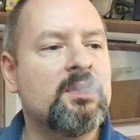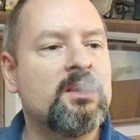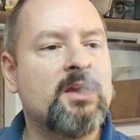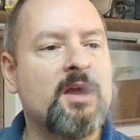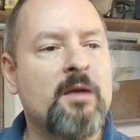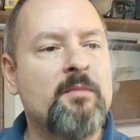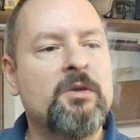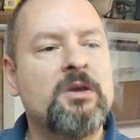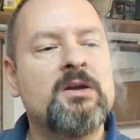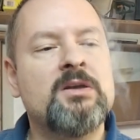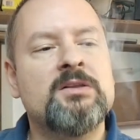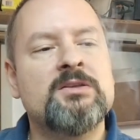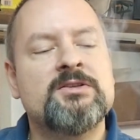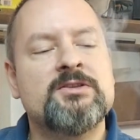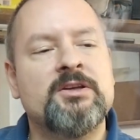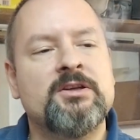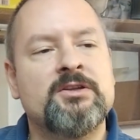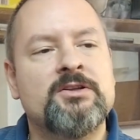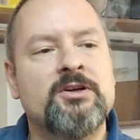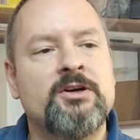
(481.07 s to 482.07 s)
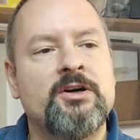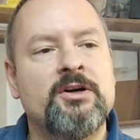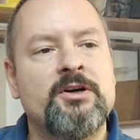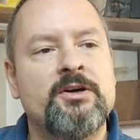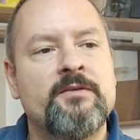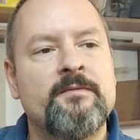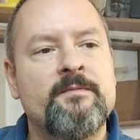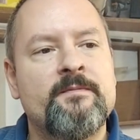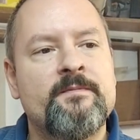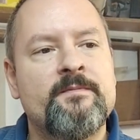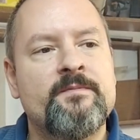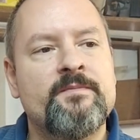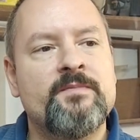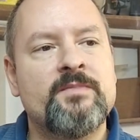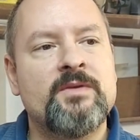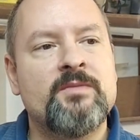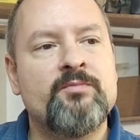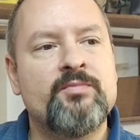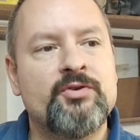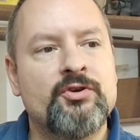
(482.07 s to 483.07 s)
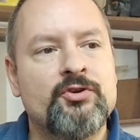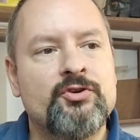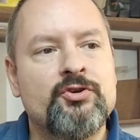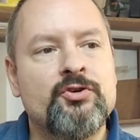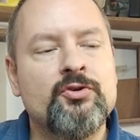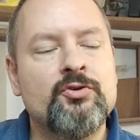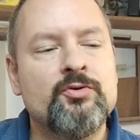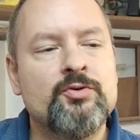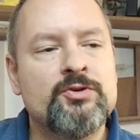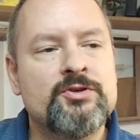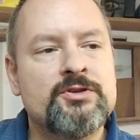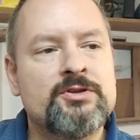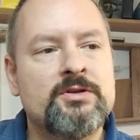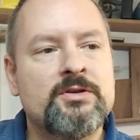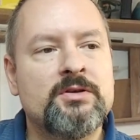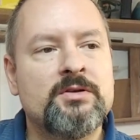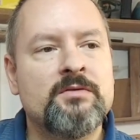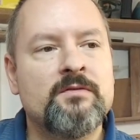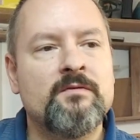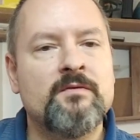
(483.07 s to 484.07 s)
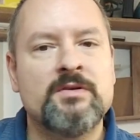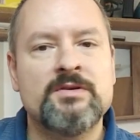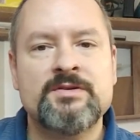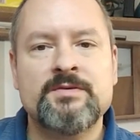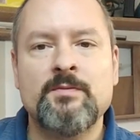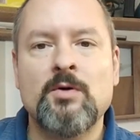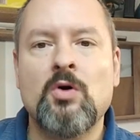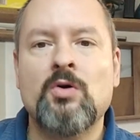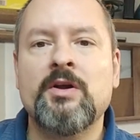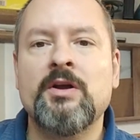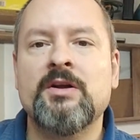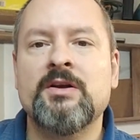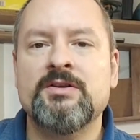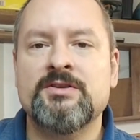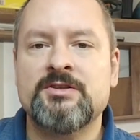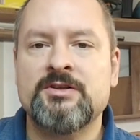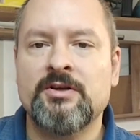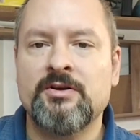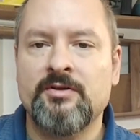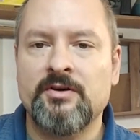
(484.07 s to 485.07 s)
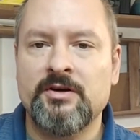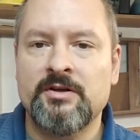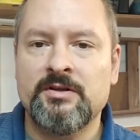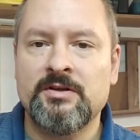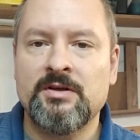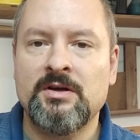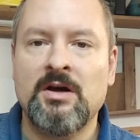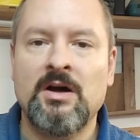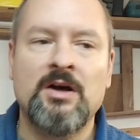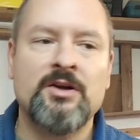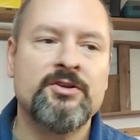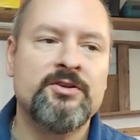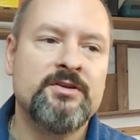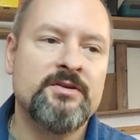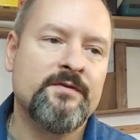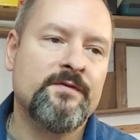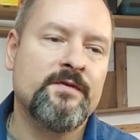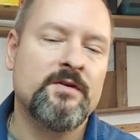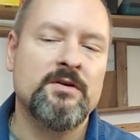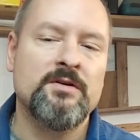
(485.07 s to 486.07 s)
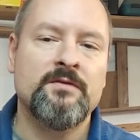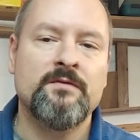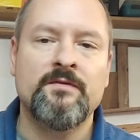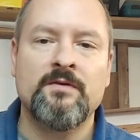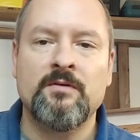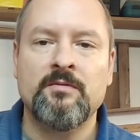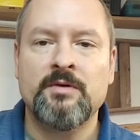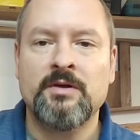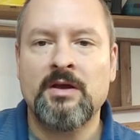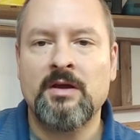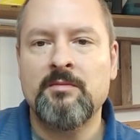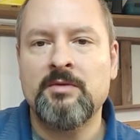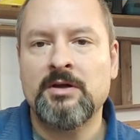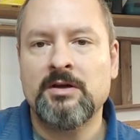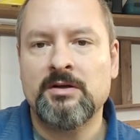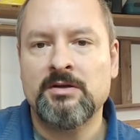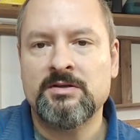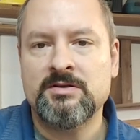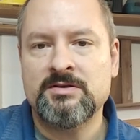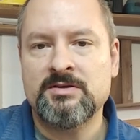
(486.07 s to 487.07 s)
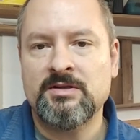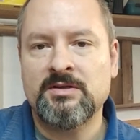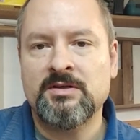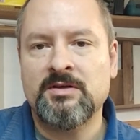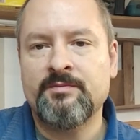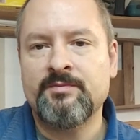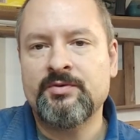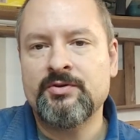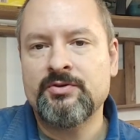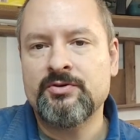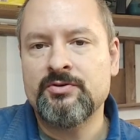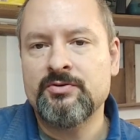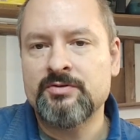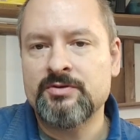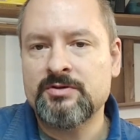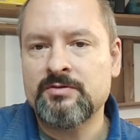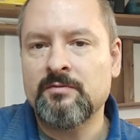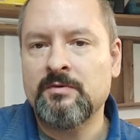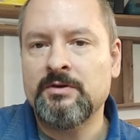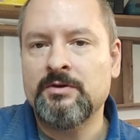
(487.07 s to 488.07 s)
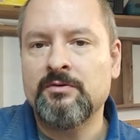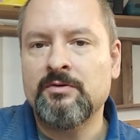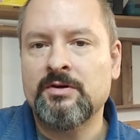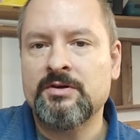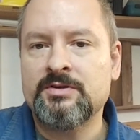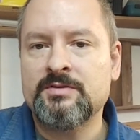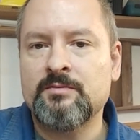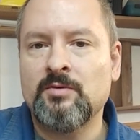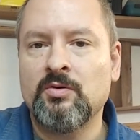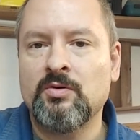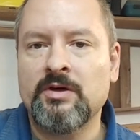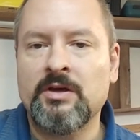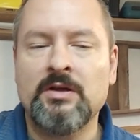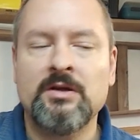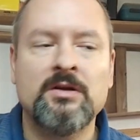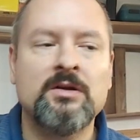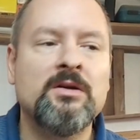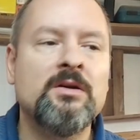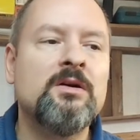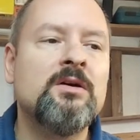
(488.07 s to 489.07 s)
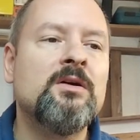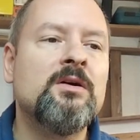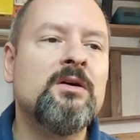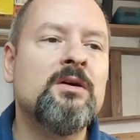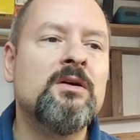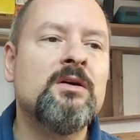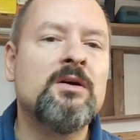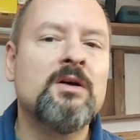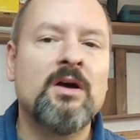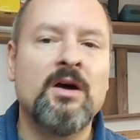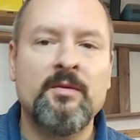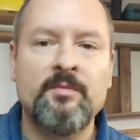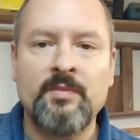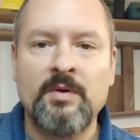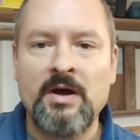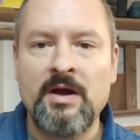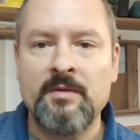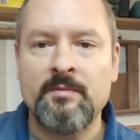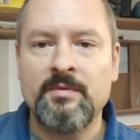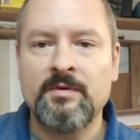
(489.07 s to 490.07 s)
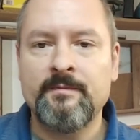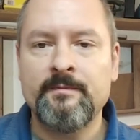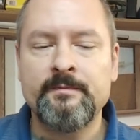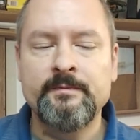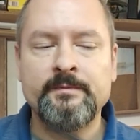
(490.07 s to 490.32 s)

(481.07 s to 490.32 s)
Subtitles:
chemicals that are produced when smoking a cigarette are different from chemicals that are produced when you are smoking a pipe.